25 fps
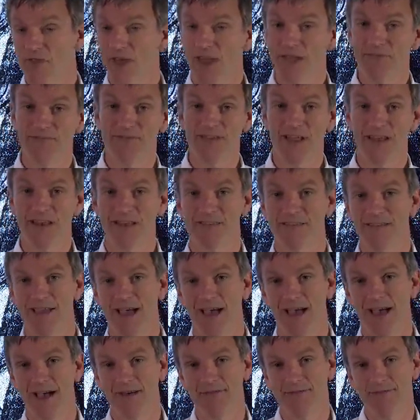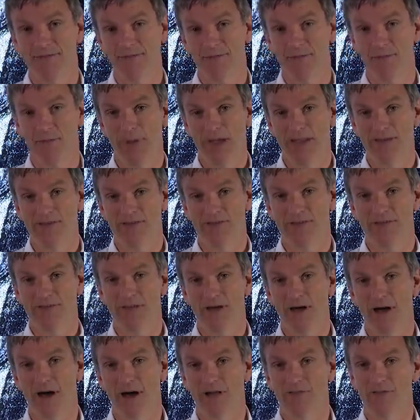They've tended to have better
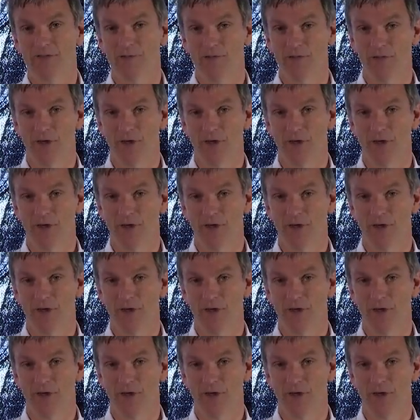starts,